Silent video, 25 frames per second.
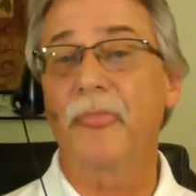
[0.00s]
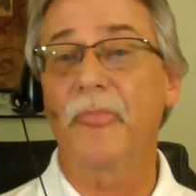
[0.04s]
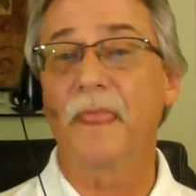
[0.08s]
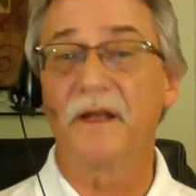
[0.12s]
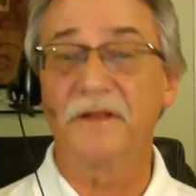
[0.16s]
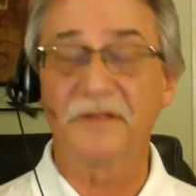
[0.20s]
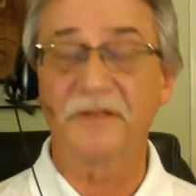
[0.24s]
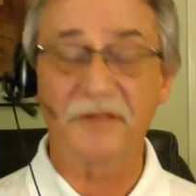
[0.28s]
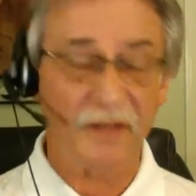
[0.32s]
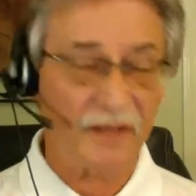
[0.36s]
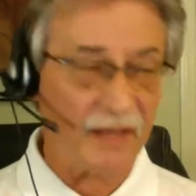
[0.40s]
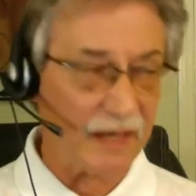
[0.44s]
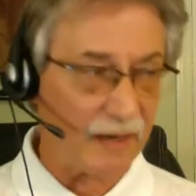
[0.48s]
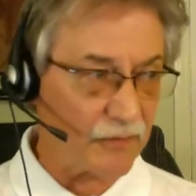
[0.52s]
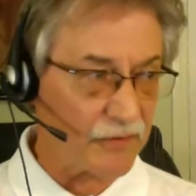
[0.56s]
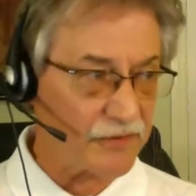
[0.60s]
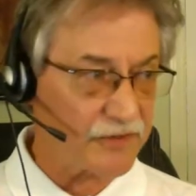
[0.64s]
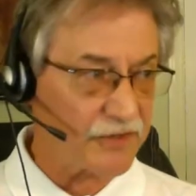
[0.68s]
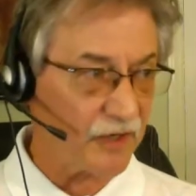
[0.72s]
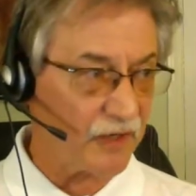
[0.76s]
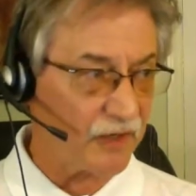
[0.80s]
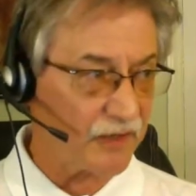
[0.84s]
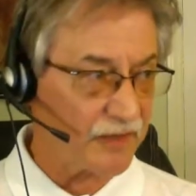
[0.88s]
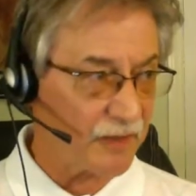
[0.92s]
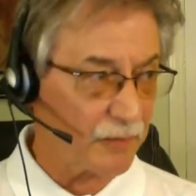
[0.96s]
So that was
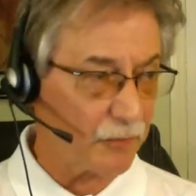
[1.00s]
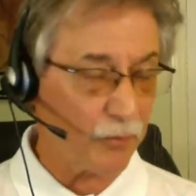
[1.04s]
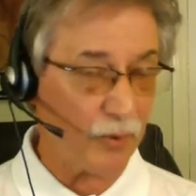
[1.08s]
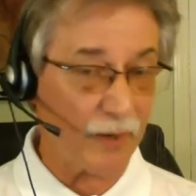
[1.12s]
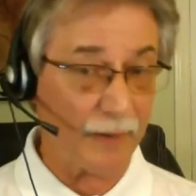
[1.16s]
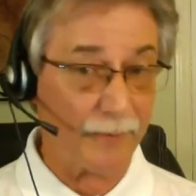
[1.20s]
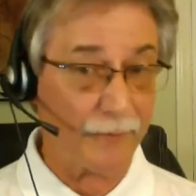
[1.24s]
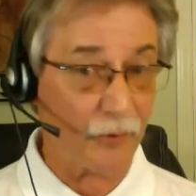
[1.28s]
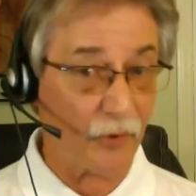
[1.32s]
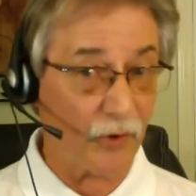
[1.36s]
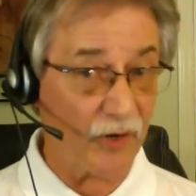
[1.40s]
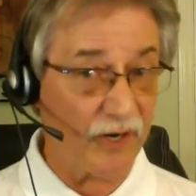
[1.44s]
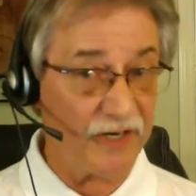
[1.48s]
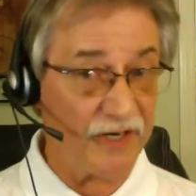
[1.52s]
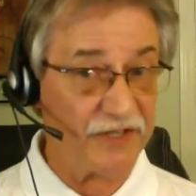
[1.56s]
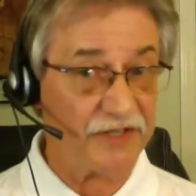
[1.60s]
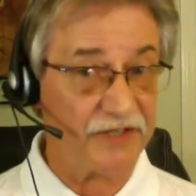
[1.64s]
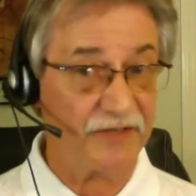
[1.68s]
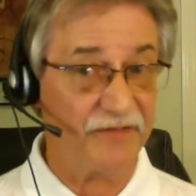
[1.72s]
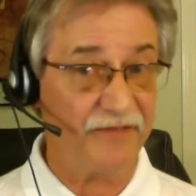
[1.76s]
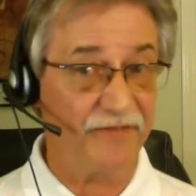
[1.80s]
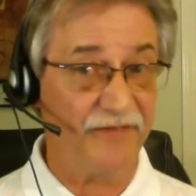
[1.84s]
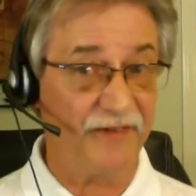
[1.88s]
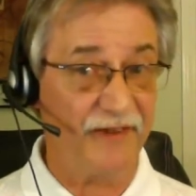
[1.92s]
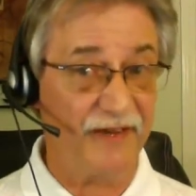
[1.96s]
all in the
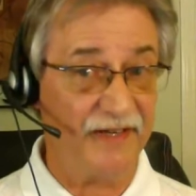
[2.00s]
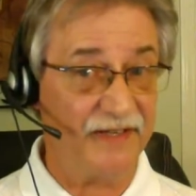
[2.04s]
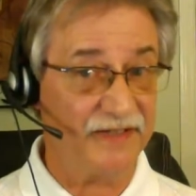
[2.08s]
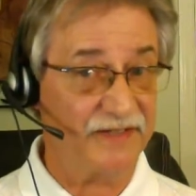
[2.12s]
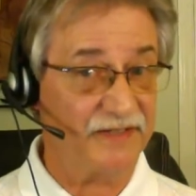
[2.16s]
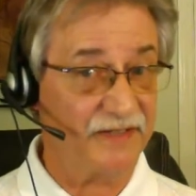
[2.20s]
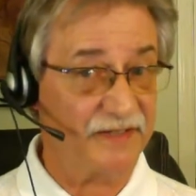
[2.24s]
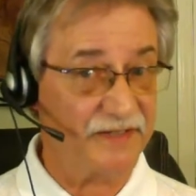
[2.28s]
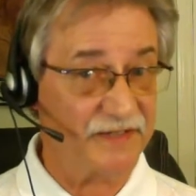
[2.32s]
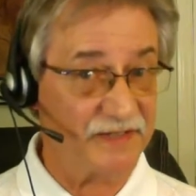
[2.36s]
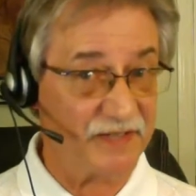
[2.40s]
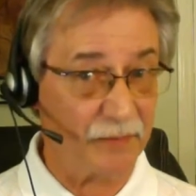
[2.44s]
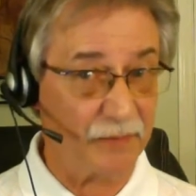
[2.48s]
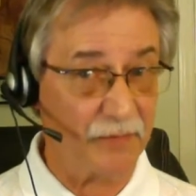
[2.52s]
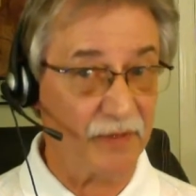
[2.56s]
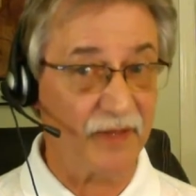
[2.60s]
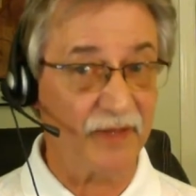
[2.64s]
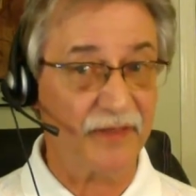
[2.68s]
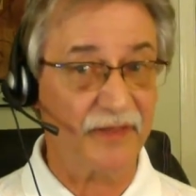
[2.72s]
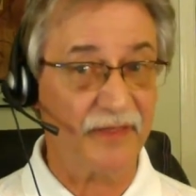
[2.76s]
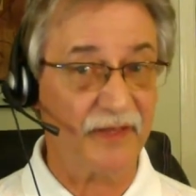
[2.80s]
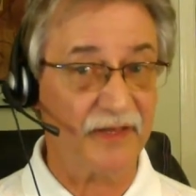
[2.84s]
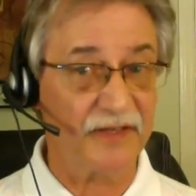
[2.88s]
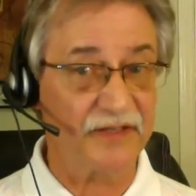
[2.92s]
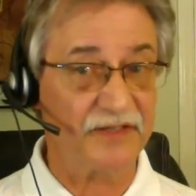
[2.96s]
preparation phase. It's some of the
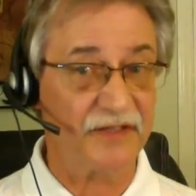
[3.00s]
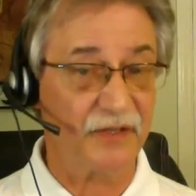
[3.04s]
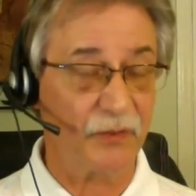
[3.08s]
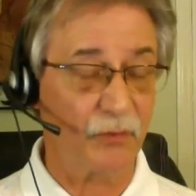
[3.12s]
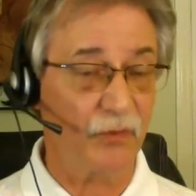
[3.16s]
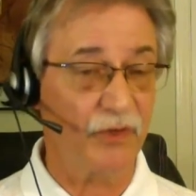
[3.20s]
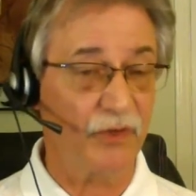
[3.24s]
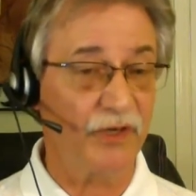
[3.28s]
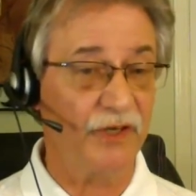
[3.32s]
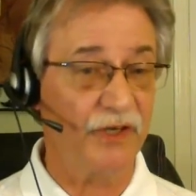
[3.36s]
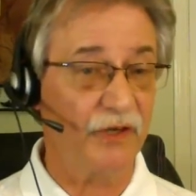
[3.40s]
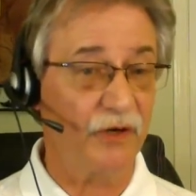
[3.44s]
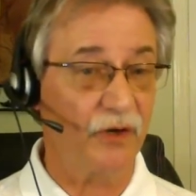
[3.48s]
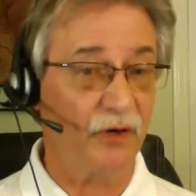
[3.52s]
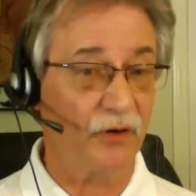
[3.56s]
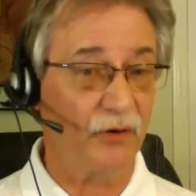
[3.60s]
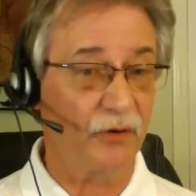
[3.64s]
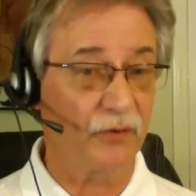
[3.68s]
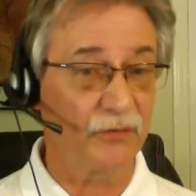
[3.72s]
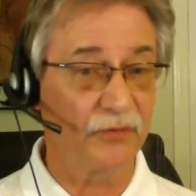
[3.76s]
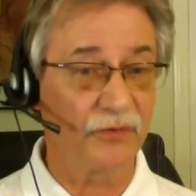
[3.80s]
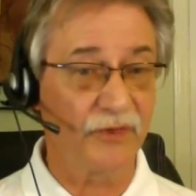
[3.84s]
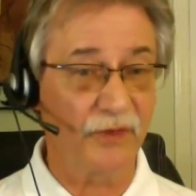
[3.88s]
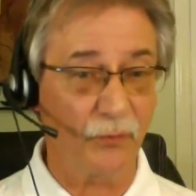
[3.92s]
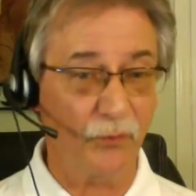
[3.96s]
things that we
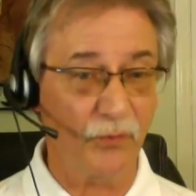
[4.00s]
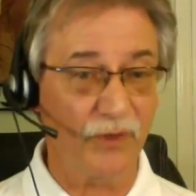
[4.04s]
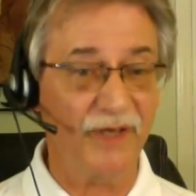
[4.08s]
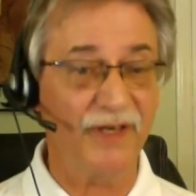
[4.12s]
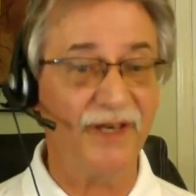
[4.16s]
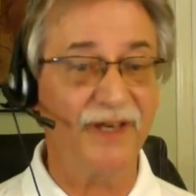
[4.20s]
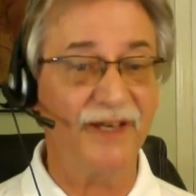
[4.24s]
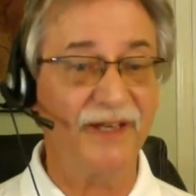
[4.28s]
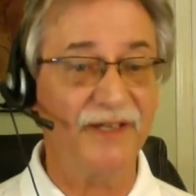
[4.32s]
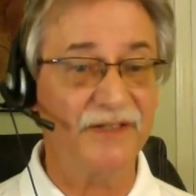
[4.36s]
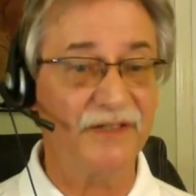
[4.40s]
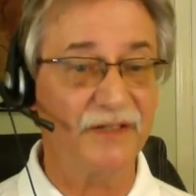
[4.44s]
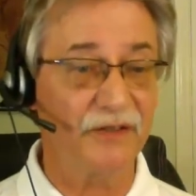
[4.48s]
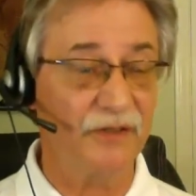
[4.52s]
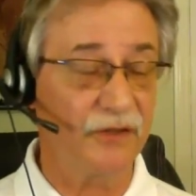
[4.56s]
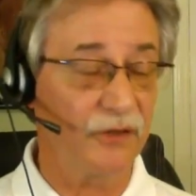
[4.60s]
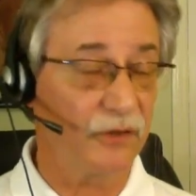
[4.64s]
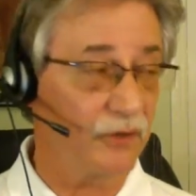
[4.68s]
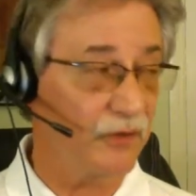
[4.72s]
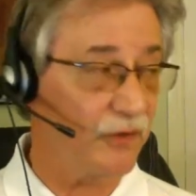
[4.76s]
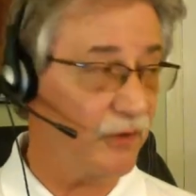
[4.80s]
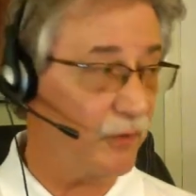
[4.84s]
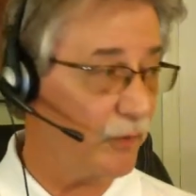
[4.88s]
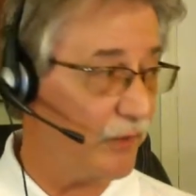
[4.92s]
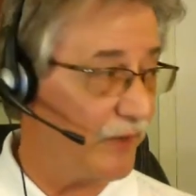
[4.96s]
know that we need to
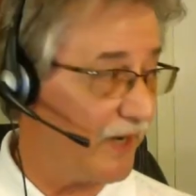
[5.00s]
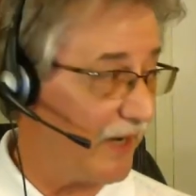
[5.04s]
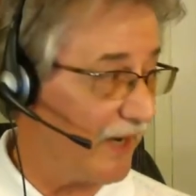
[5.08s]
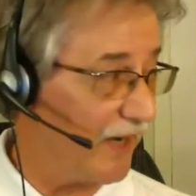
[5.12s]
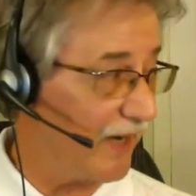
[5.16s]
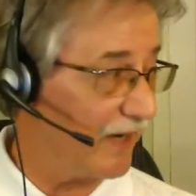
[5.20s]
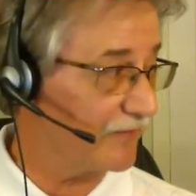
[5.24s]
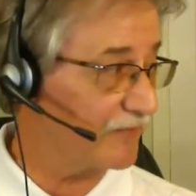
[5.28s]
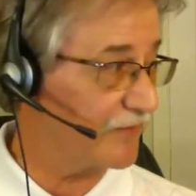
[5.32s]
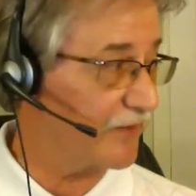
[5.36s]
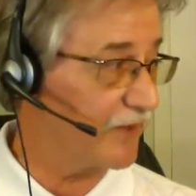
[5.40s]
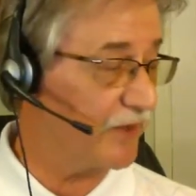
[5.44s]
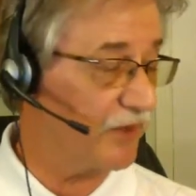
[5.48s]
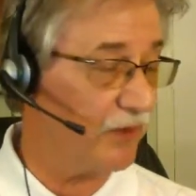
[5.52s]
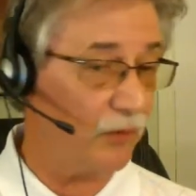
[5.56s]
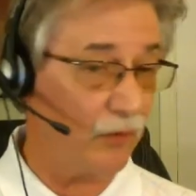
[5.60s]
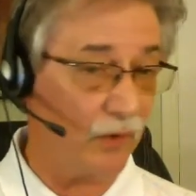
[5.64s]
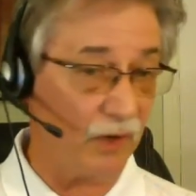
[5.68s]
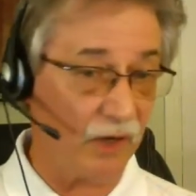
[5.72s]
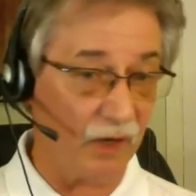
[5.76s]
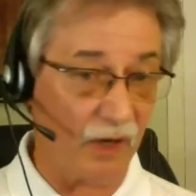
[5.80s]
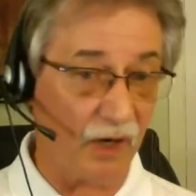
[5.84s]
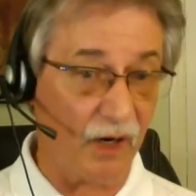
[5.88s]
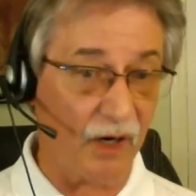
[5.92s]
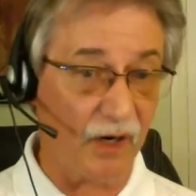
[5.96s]
do, that we have to do
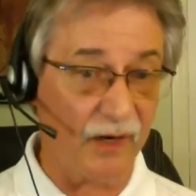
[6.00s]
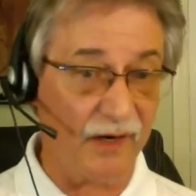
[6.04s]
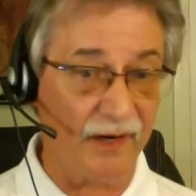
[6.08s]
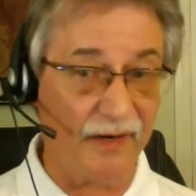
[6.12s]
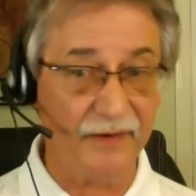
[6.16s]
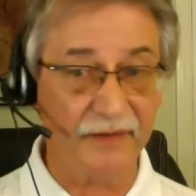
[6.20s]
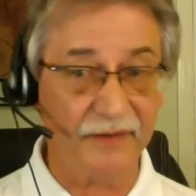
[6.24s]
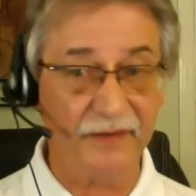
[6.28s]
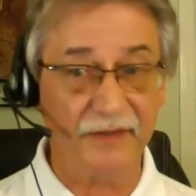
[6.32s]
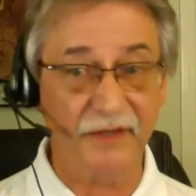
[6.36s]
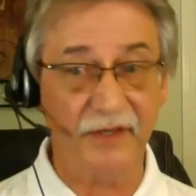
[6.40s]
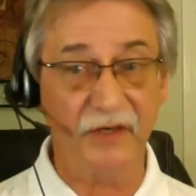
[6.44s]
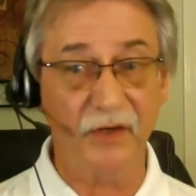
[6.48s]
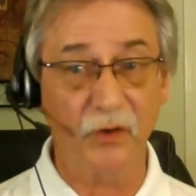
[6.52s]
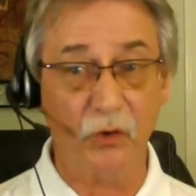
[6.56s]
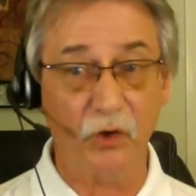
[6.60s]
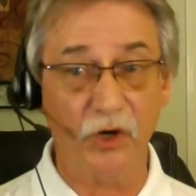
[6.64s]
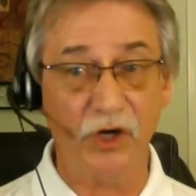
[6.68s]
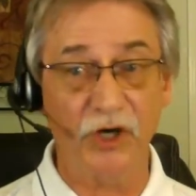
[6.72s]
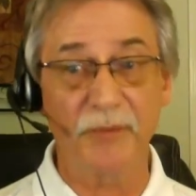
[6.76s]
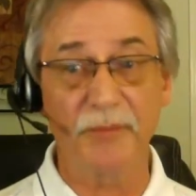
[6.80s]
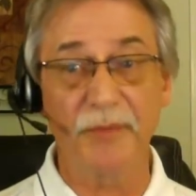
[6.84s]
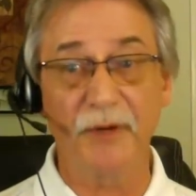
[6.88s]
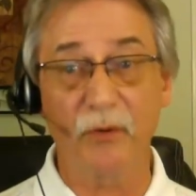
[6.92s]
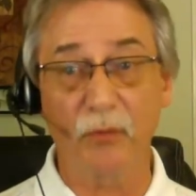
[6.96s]
on our end in order to be